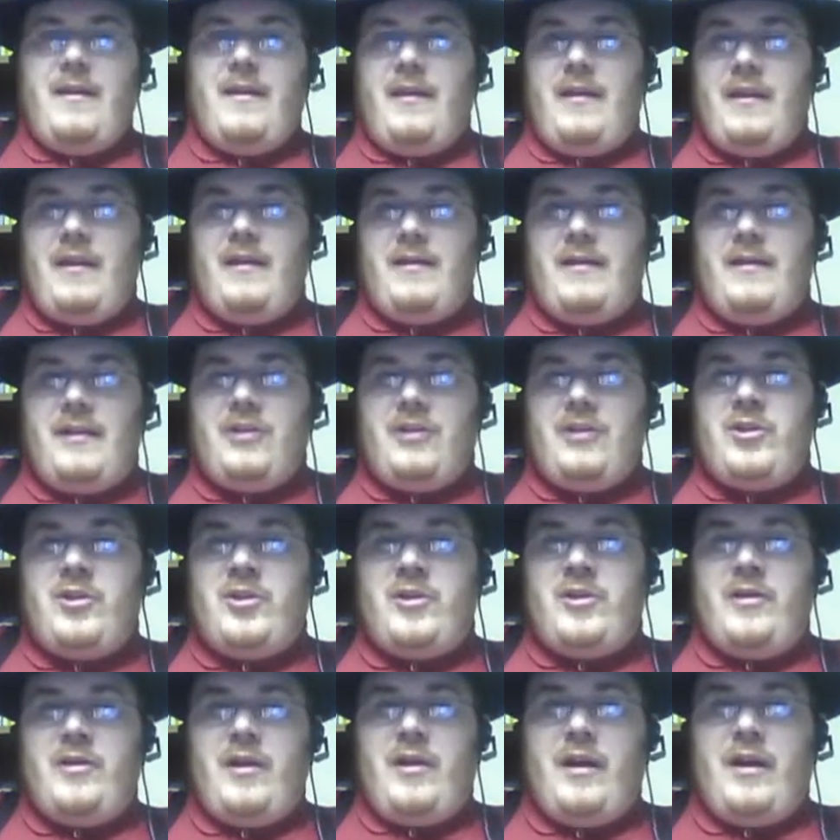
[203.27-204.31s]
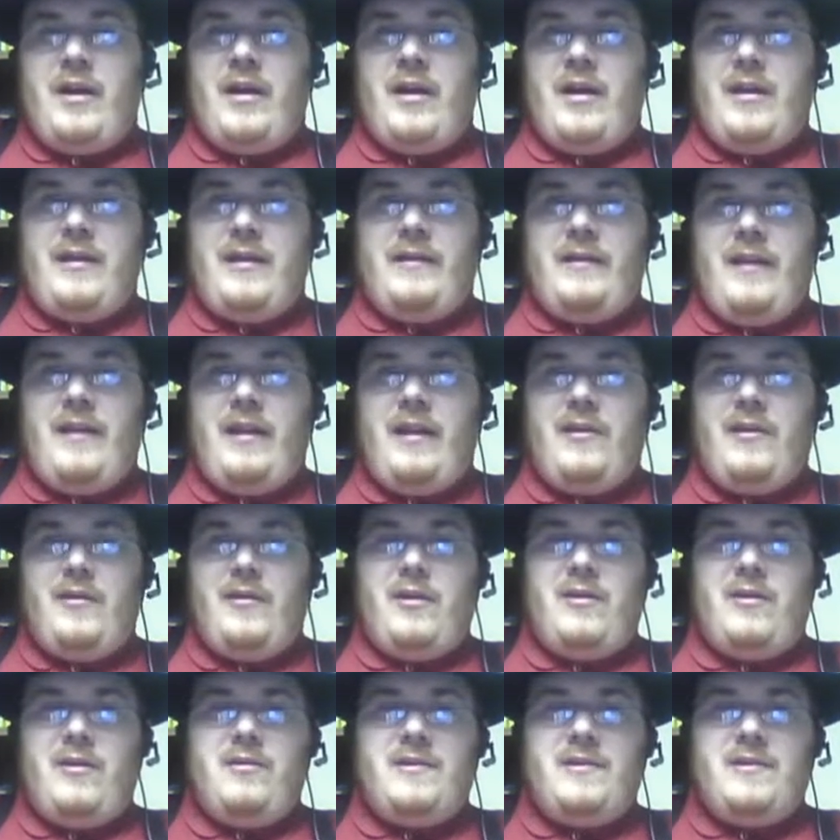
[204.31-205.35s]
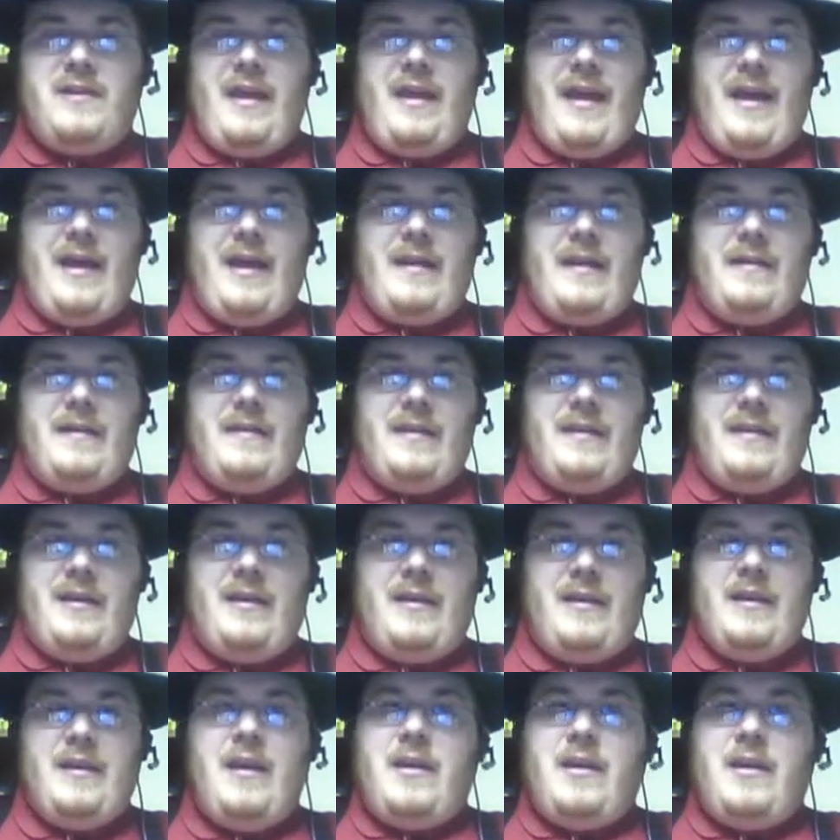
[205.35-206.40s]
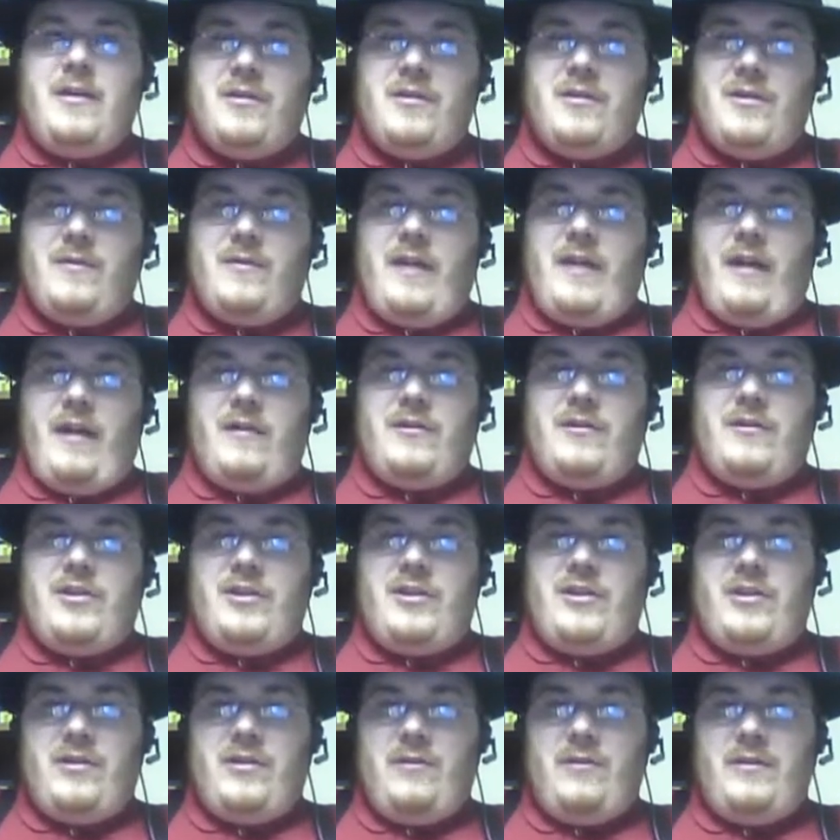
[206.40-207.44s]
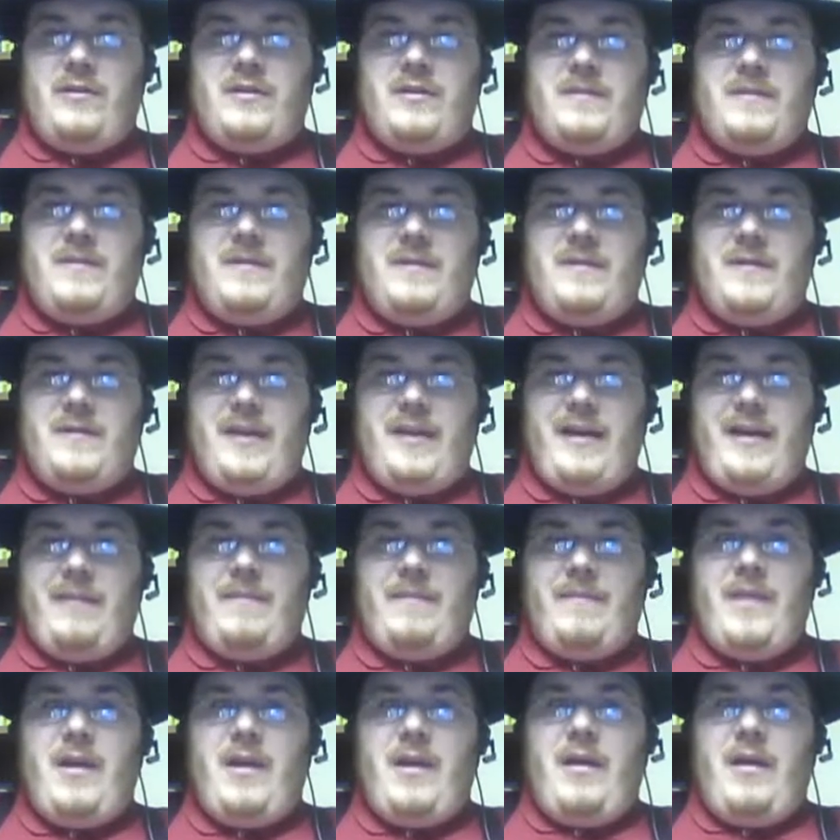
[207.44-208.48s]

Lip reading: In addition, in later years, they added the Duke Energy Children's Museum,